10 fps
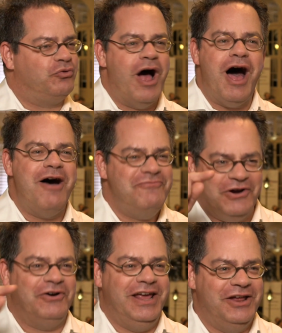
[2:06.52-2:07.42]
We draw
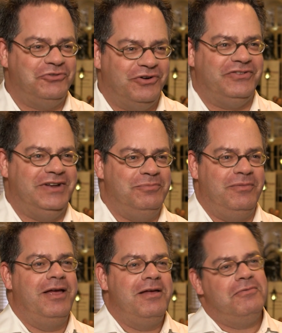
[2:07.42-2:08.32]
very
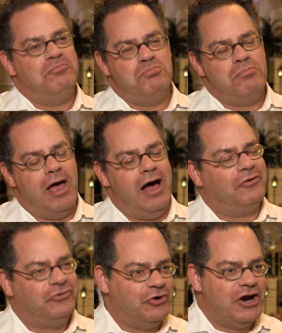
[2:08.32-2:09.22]
interesting
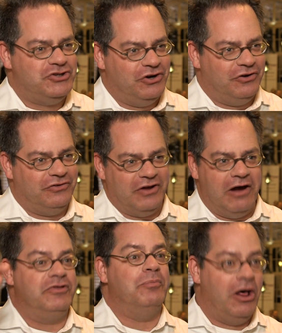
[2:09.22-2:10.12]
structures
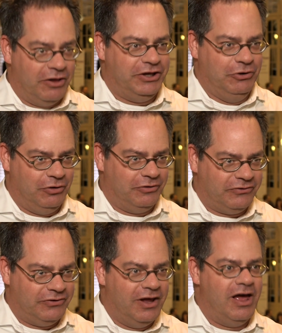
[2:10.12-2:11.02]
of the
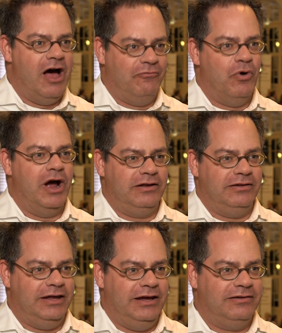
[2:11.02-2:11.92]
molecules, of what
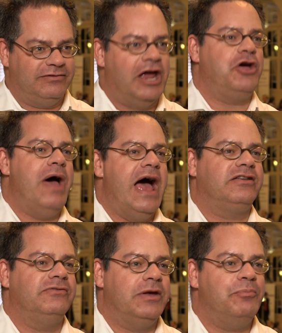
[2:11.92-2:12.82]
the
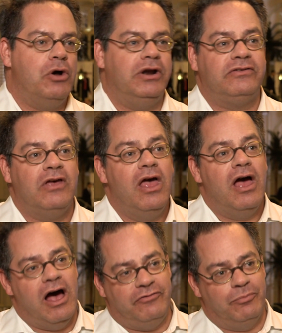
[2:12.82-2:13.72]
psychoactive components
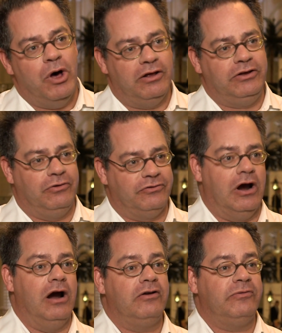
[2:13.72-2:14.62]
of the molecules
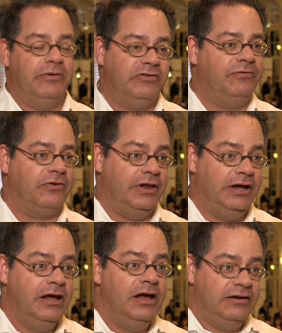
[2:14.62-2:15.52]
are,
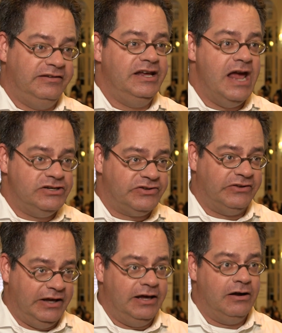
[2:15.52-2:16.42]
specifically
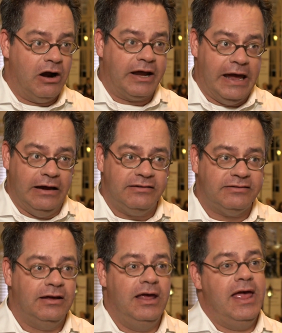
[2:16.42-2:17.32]
THC in our
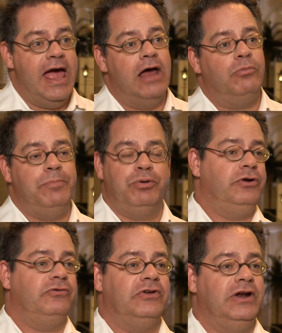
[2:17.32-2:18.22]
case, and we
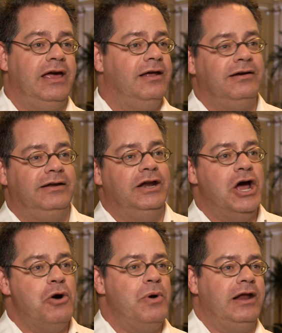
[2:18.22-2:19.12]
produce it in, you
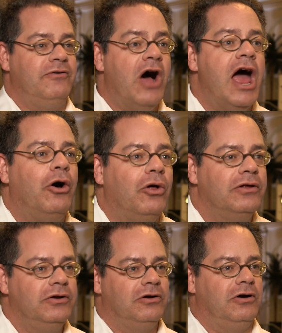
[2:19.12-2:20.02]
know, in a vial
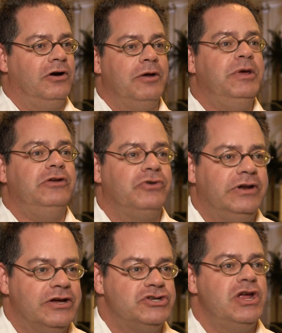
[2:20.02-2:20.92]
or in a petri
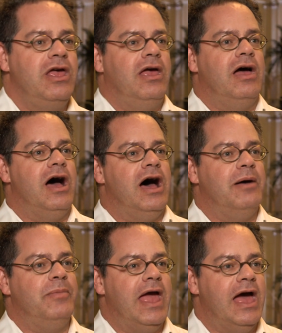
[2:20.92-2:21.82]
dish.
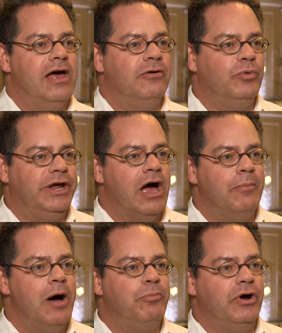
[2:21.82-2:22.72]
And we
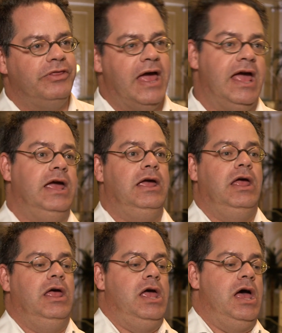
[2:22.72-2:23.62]
come up with a
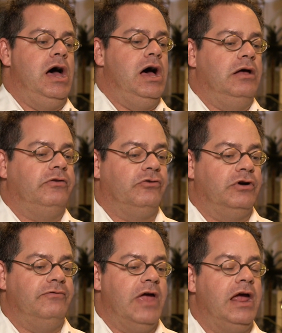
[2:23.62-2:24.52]

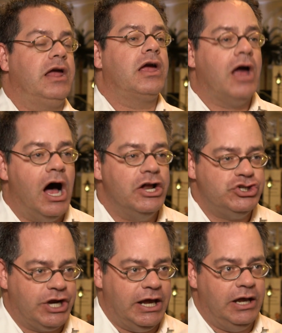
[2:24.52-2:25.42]
sort of a
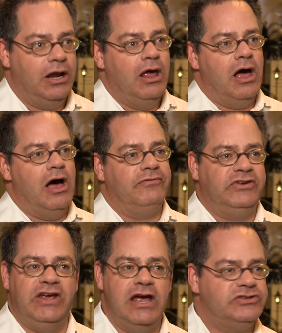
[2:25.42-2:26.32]
conjugate of
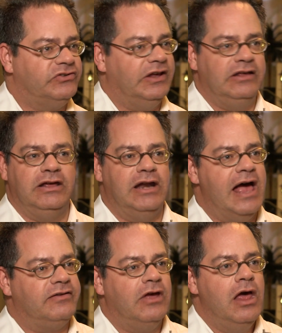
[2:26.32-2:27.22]
THC that
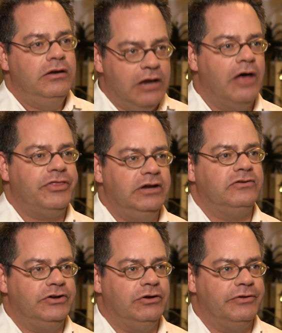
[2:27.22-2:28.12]
has nothing
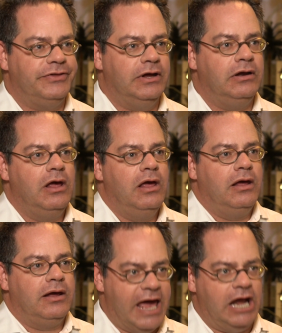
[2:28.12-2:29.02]
to do with the
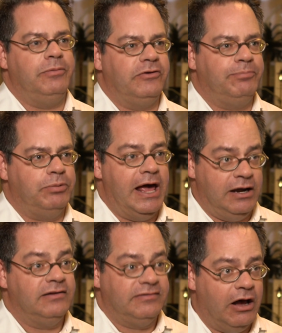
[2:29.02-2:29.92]
cannabis
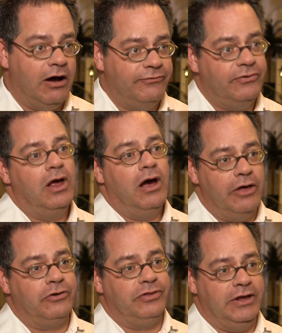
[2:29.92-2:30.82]
plant itself,
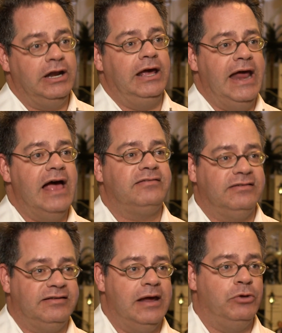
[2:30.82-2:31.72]
other than it has
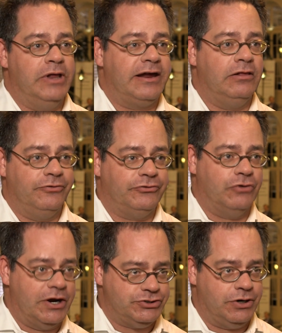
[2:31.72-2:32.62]
the same molecular
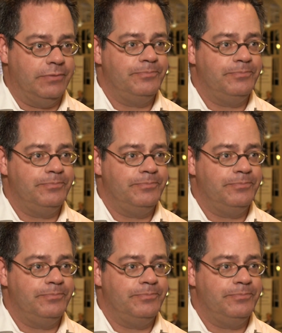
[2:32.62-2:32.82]
structure.